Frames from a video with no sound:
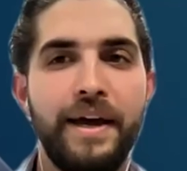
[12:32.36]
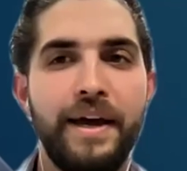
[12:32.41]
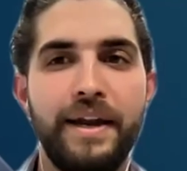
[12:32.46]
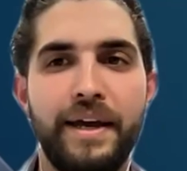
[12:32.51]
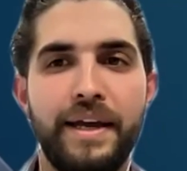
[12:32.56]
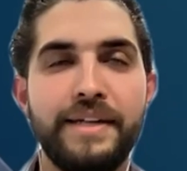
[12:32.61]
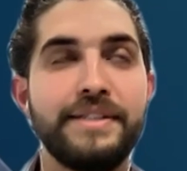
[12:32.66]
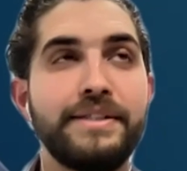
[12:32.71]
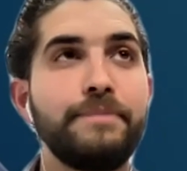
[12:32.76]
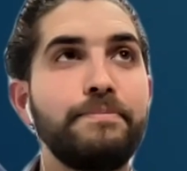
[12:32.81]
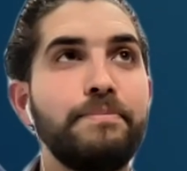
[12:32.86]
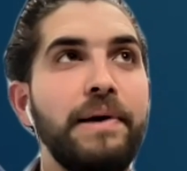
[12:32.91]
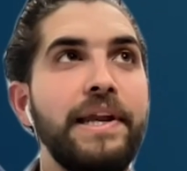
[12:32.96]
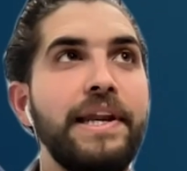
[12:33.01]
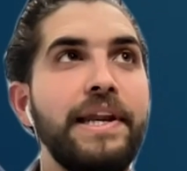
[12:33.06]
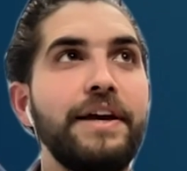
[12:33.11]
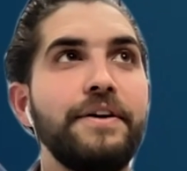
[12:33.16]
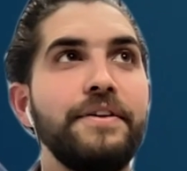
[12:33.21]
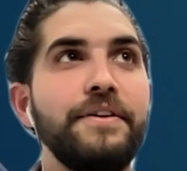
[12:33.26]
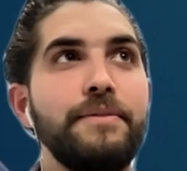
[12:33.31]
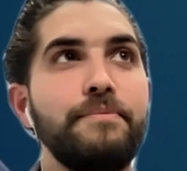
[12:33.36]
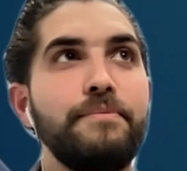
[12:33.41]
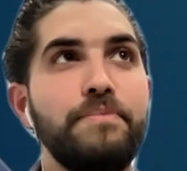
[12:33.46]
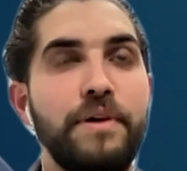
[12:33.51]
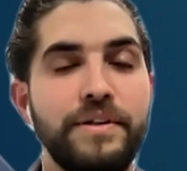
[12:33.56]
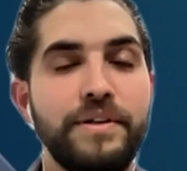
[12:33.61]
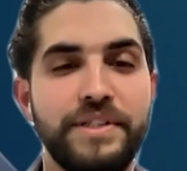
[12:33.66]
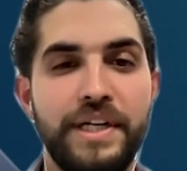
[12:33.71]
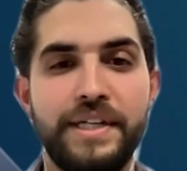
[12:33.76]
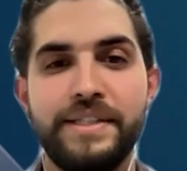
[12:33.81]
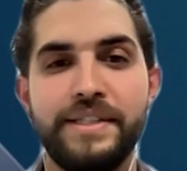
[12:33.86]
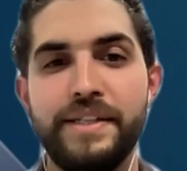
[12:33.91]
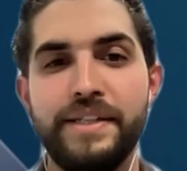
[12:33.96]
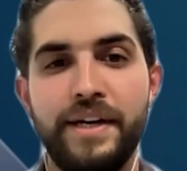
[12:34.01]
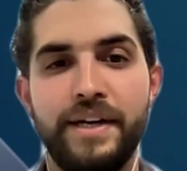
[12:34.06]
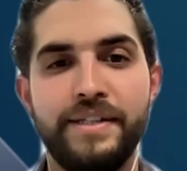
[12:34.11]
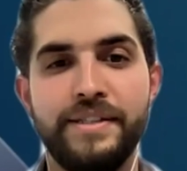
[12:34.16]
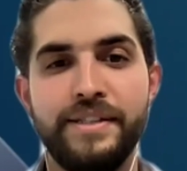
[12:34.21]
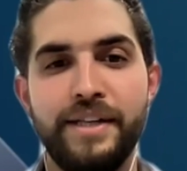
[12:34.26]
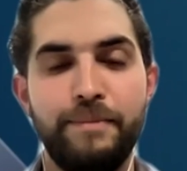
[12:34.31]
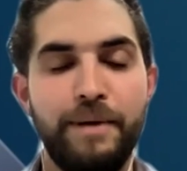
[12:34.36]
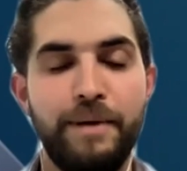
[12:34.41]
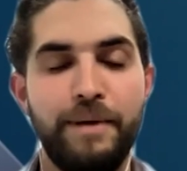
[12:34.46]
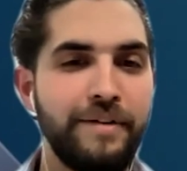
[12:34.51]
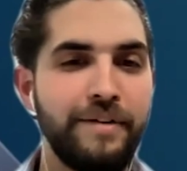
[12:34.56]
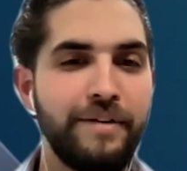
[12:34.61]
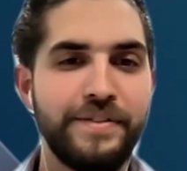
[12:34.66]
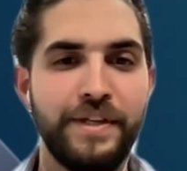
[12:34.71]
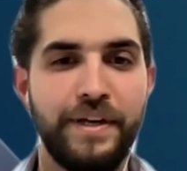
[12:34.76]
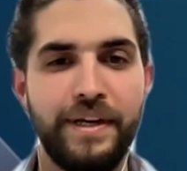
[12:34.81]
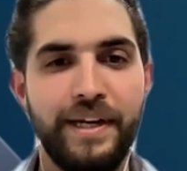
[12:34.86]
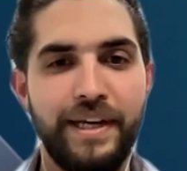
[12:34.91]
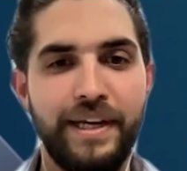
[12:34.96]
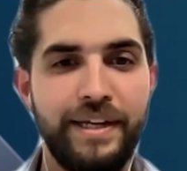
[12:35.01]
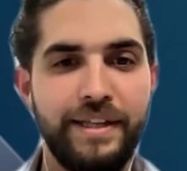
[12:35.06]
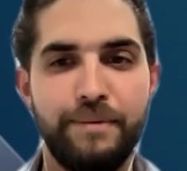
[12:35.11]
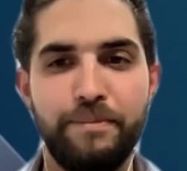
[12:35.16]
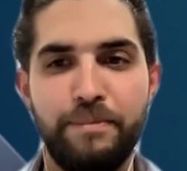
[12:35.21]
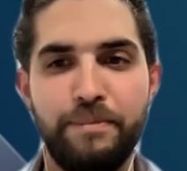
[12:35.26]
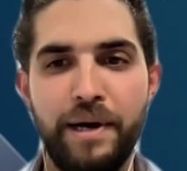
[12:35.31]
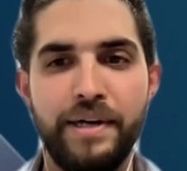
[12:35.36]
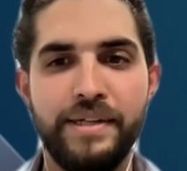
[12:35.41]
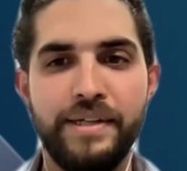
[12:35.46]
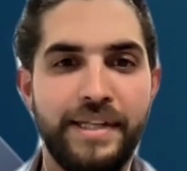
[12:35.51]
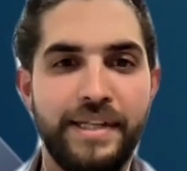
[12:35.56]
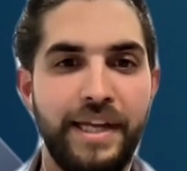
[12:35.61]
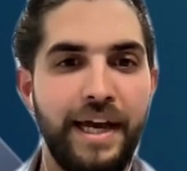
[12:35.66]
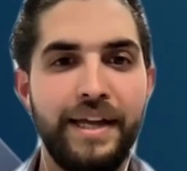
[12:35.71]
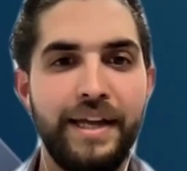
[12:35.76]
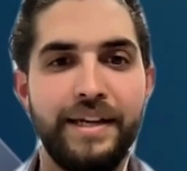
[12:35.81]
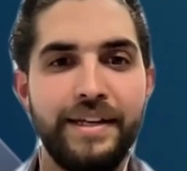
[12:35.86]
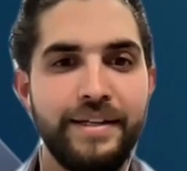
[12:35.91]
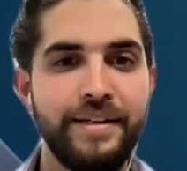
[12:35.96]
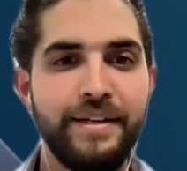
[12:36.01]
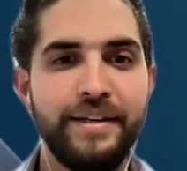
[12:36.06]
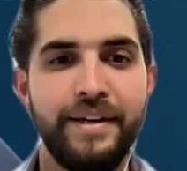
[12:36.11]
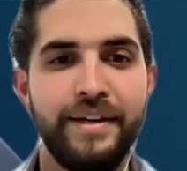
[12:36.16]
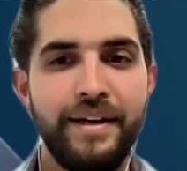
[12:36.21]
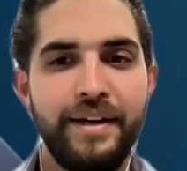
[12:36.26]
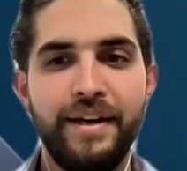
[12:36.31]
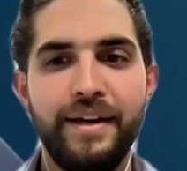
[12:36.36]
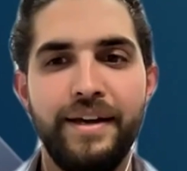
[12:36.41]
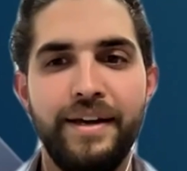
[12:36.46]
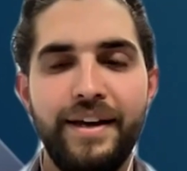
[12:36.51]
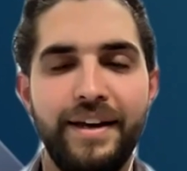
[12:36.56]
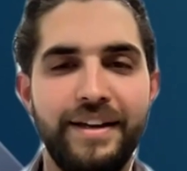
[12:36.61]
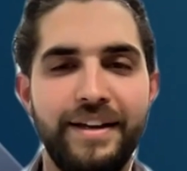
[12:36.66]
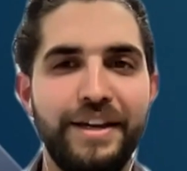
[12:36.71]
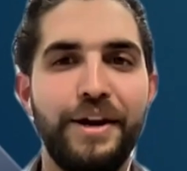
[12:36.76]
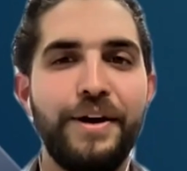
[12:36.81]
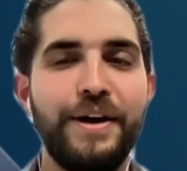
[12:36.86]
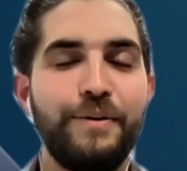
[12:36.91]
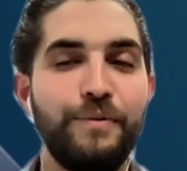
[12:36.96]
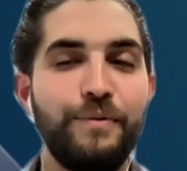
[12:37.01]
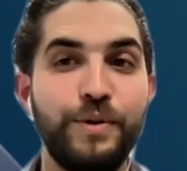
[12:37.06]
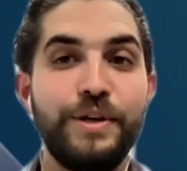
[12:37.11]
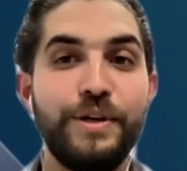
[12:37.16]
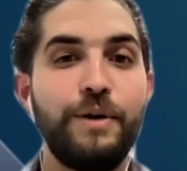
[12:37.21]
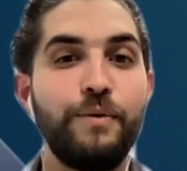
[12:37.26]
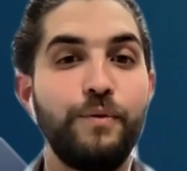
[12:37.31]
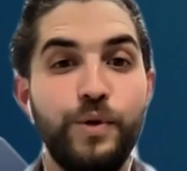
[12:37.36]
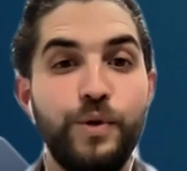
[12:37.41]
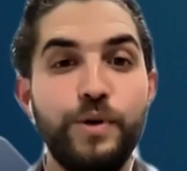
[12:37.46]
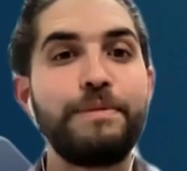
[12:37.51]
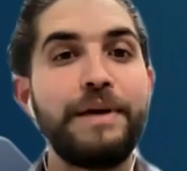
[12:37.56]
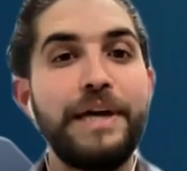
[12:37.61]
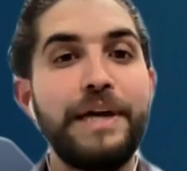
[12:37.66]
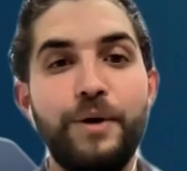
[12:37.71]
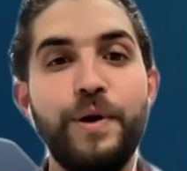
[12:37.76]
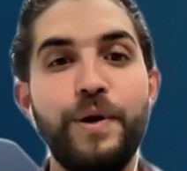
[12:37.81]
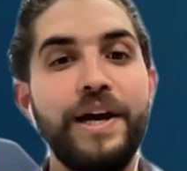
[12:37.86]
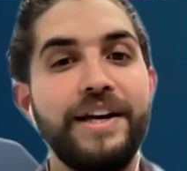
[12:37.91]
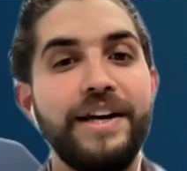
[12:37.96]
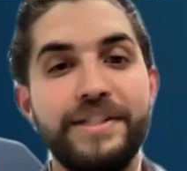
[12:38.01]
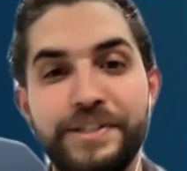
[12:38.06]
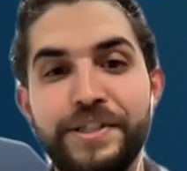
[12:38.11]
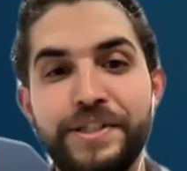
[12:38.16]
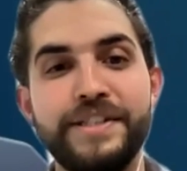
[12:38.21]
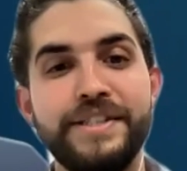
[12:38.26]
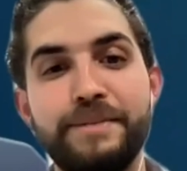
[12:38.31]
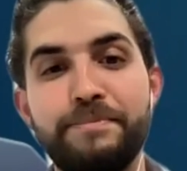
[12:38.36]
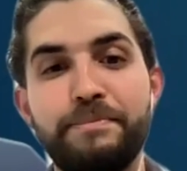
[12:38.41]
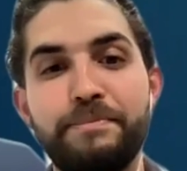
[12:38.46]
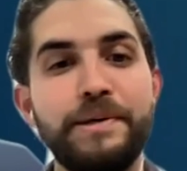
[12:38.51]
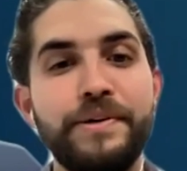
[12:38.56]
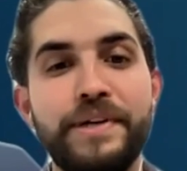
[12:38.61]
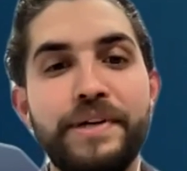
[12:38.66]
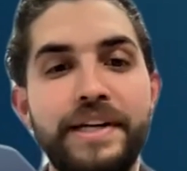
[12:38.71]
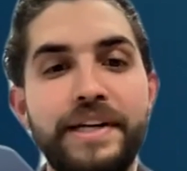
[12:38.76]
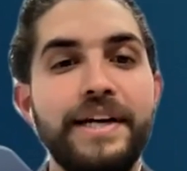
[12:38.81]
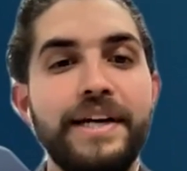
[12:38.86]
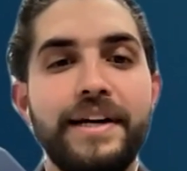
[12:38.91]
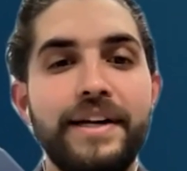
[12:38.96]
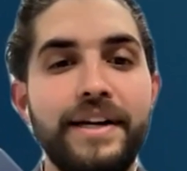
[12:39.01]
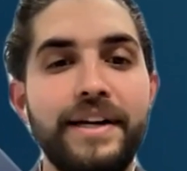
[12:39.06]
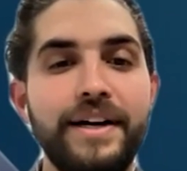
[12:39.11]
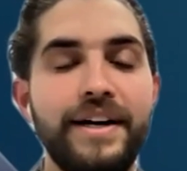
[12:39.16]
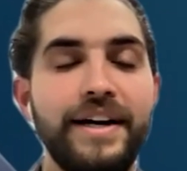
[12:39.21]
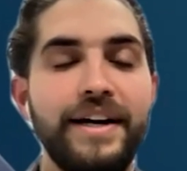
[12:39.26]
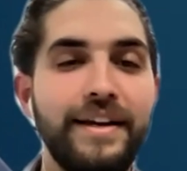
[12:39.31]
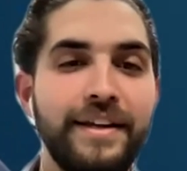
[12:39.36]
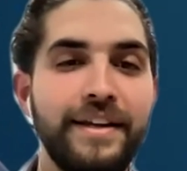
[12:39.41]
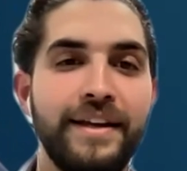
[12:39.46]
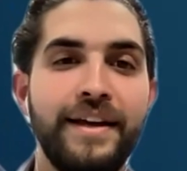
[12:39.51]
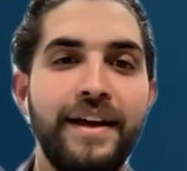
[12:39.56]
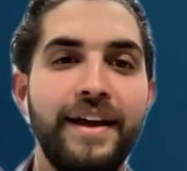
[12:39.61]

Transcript: And I guess depending on the project size, I mean, I've certainly in the past had, it would be quicker just to build it in Glide